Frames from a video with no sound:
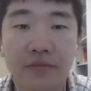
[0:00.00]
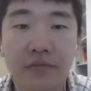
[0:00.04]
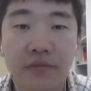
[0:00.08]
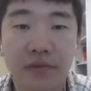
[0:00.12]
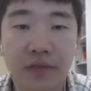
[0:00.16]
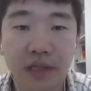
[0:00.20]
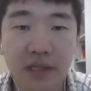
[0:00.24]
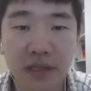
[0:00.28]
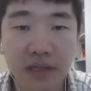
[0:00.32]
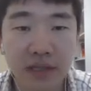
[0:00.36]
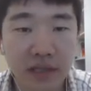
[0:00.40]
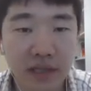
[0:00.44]

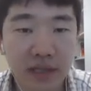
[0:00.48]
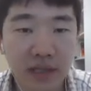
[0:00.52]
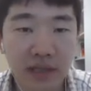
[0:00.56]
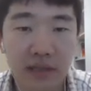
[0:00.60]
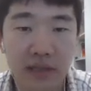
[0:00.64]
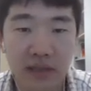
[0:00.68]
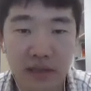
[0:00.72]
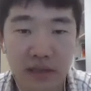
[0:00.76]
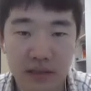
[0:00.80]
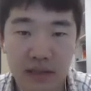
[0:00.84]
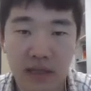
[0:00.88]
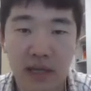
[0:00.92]

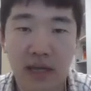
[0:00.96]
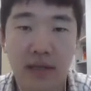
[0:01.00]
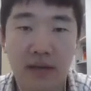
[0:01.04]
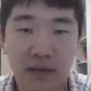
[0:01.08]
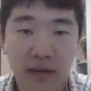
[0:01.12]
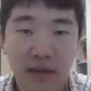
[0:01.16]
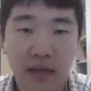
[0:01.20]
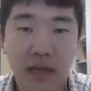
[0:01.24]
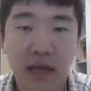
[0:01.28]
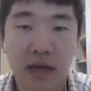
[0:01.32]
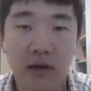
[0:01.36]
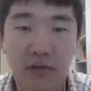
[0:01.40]

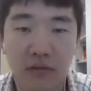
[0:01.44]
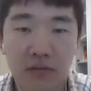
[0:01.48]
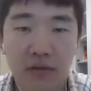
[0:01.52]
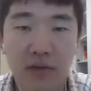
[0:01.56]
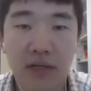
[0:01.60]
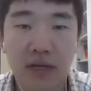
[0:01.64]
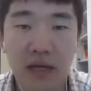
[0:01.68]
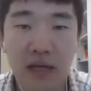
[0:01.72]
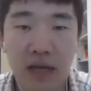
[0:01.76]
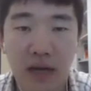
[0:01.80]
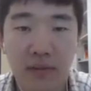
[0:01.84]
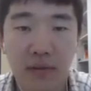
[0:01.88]
now we
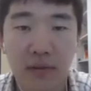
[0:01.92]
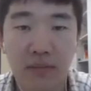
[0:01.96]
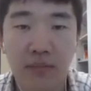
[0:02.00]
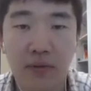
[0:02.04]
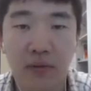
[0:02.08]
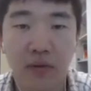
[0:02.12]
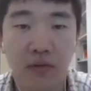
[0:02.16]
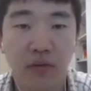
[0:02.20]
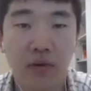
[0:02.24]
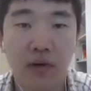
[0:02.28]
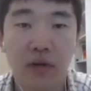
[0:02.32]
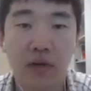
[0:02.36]
have a
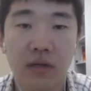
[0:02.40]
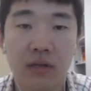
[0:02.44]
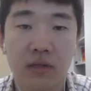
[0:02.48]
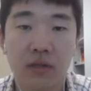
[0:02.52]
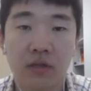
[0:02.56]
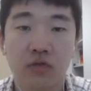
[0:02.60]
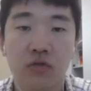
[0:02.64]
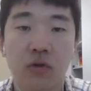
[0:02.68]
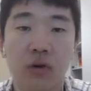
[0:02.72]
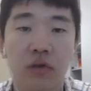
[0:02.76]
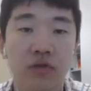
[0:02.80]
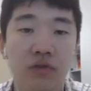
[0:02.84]
pure
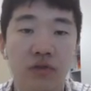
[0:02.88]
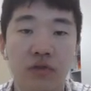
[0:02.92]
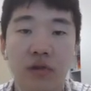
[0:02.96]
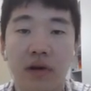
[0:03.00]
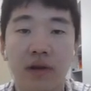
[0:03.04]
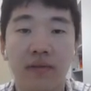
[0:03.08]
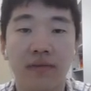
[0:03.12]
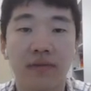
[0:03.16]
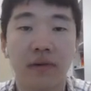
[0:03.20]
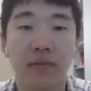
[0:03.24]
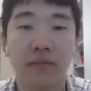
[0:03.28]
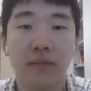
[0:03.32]
structural
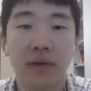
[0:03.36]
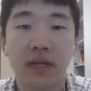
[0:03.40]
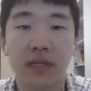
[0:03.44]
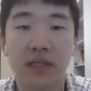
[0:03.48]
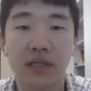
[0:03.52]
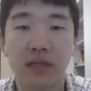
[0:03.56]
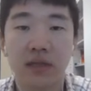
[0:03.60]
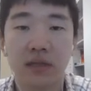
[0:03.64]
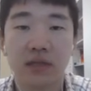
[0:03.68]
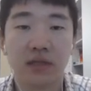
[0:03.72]
information.